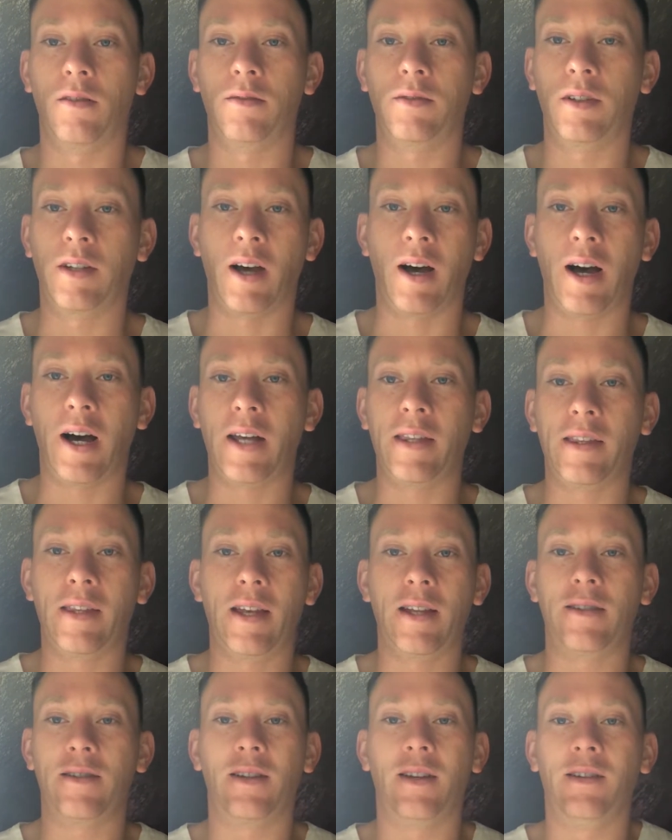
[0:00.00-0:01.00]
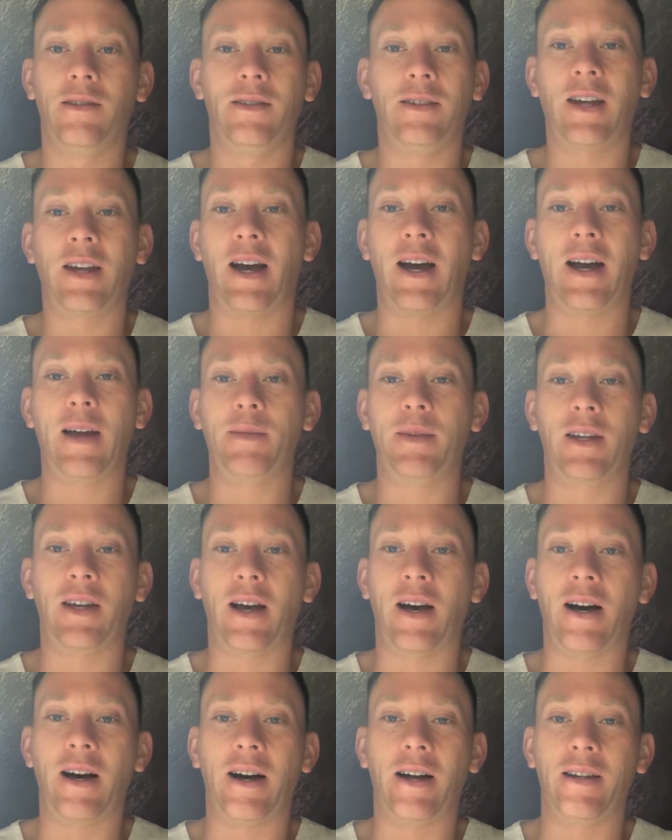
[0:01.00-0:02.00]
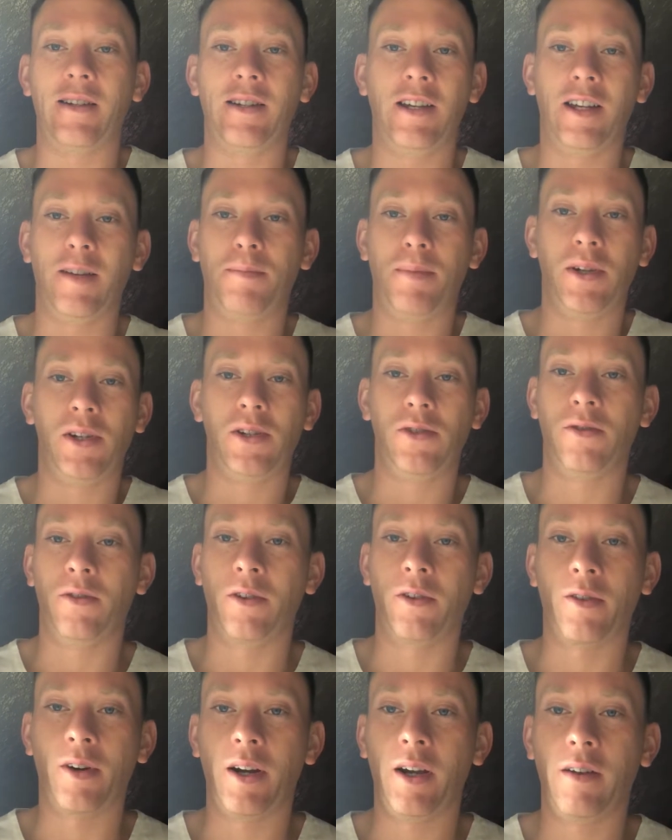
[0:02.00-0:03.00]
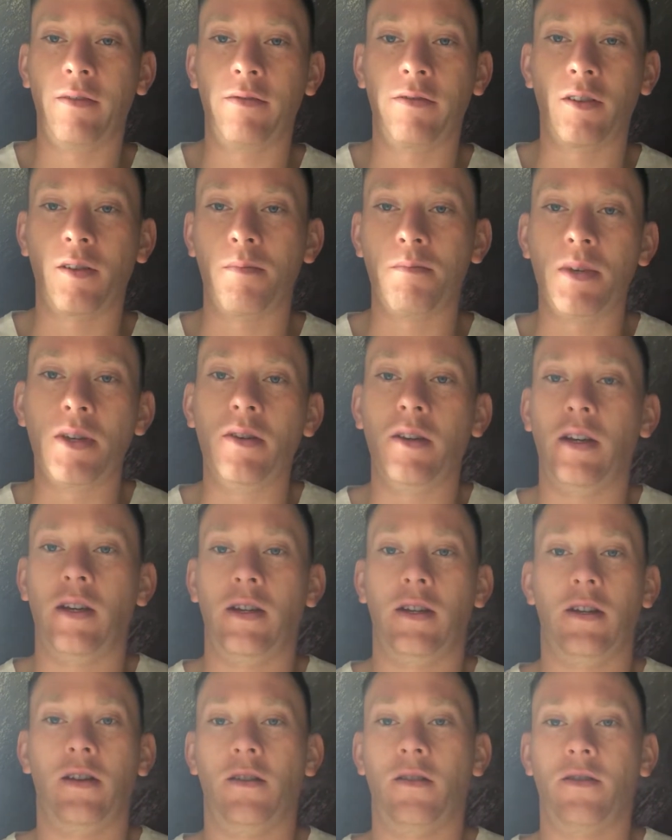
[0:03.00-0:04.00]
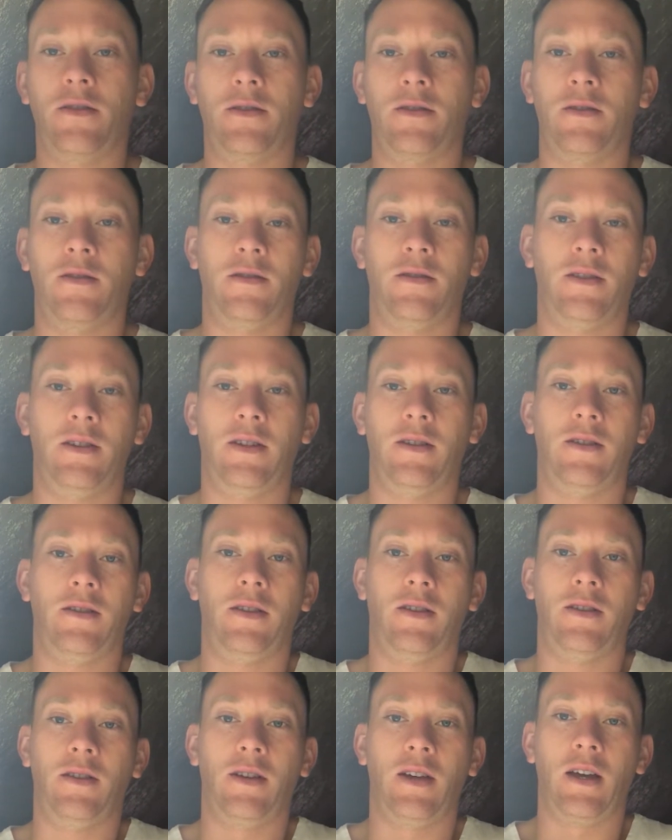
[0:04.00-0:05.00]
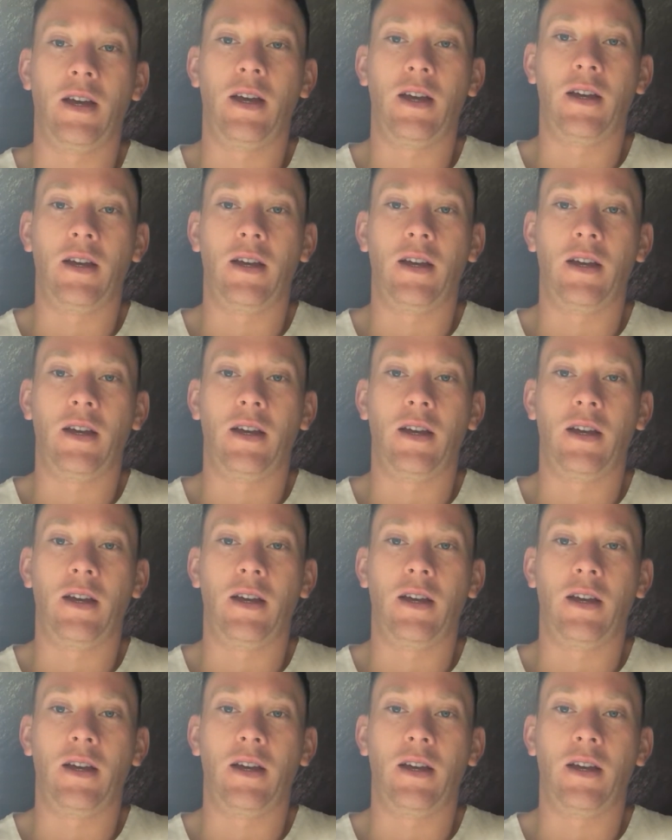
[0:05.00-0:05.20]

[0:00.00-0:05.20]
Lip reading: To God, that time to God, He could put you in a grave for 1,000,000 years, and to